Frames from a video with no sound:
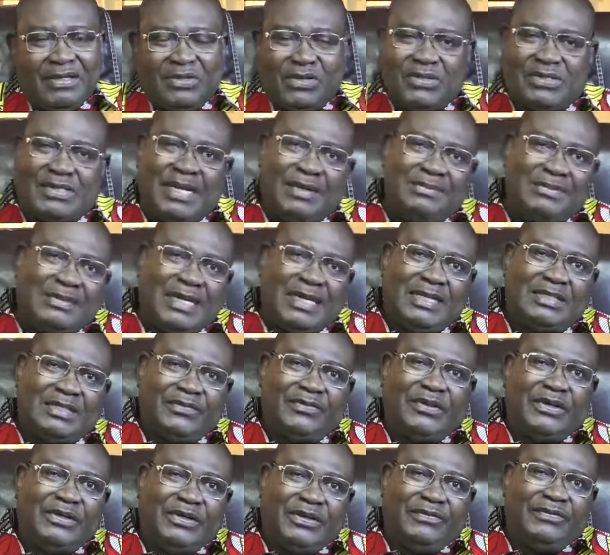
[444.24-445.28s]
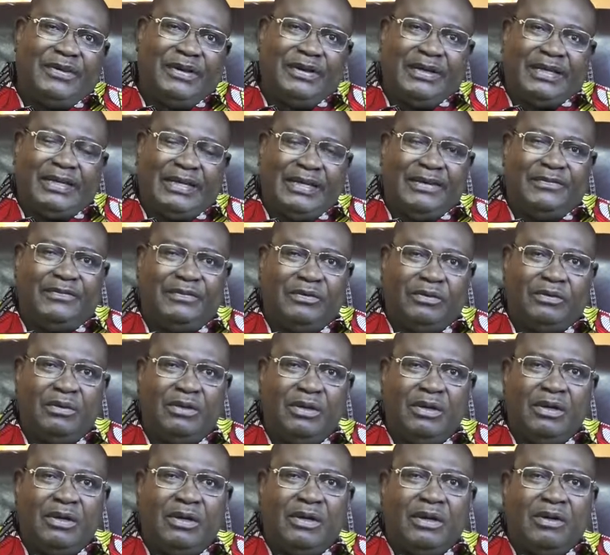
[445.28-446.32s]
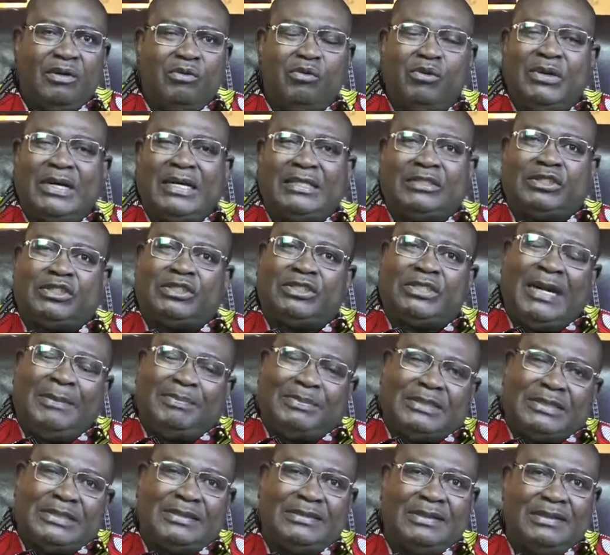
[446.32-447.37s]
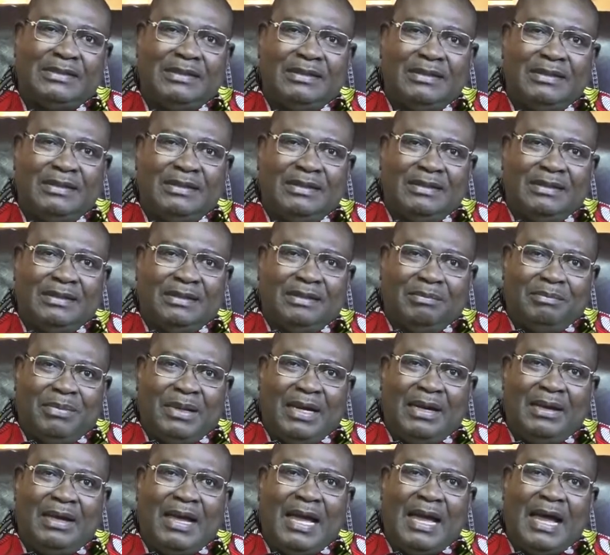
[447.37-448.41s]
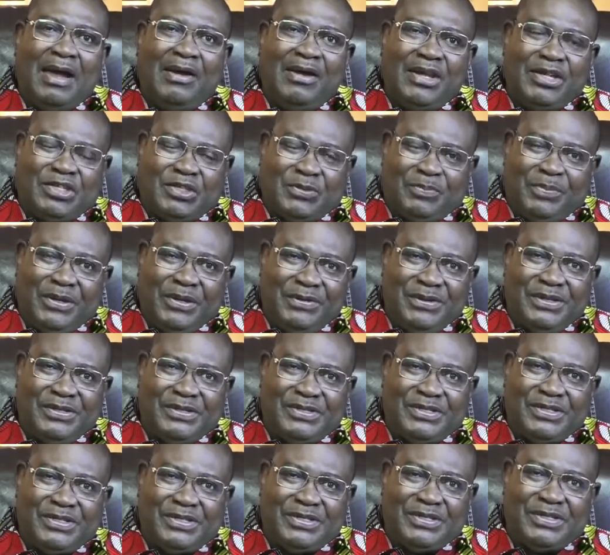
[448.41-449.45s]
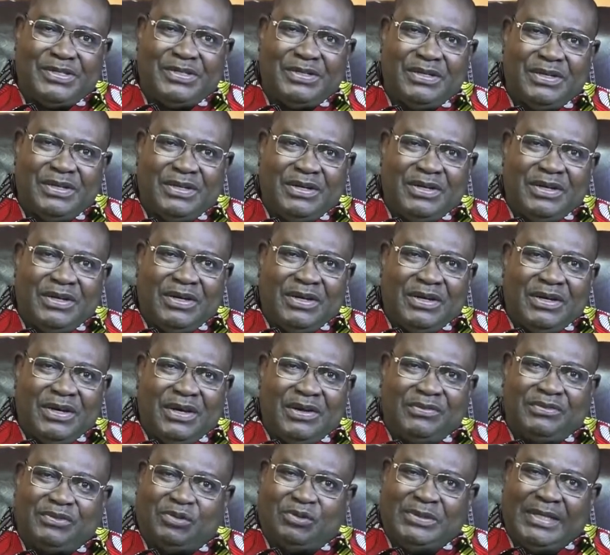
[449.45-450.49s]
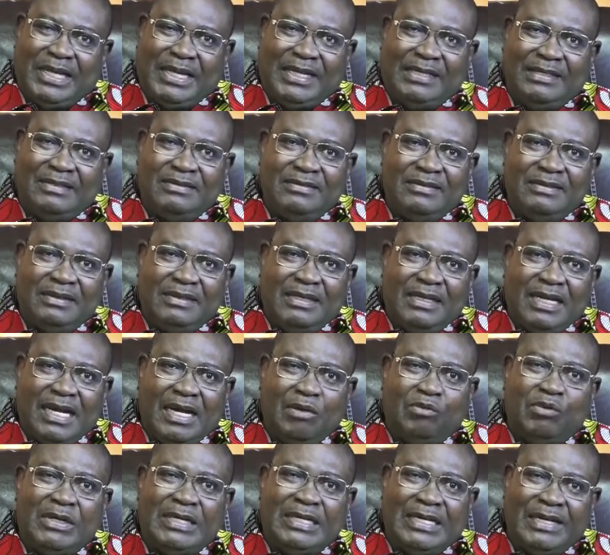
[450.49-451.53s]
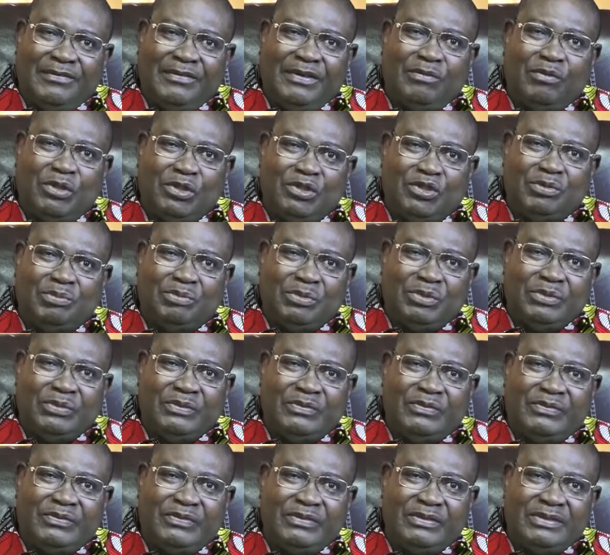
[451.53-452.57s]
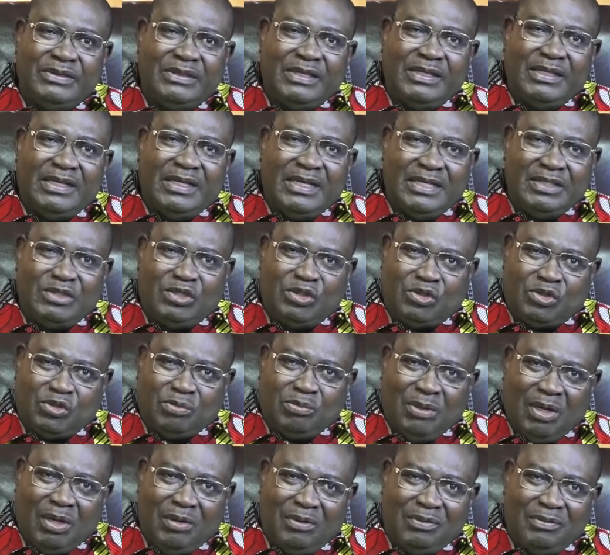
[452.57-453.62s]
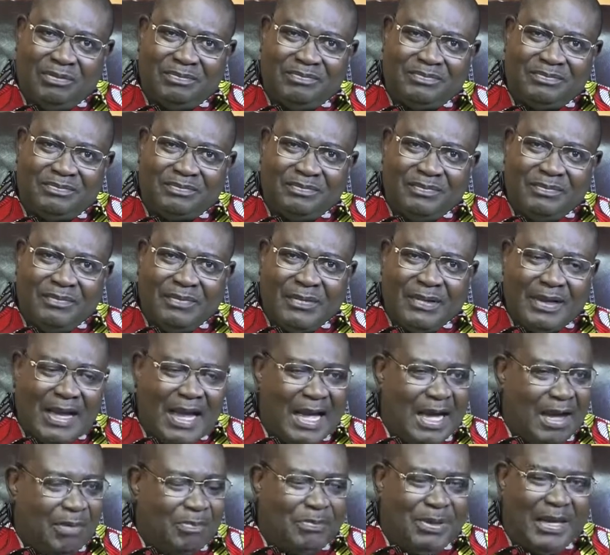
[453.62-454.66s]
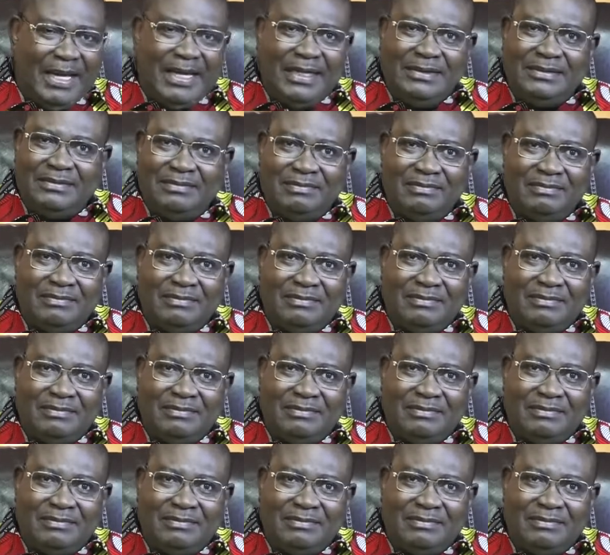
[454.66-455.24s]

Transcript: So sometimes if you're not very careful, we are trapped by our experiences of today, and we never want to move into tomorrow. Our pain,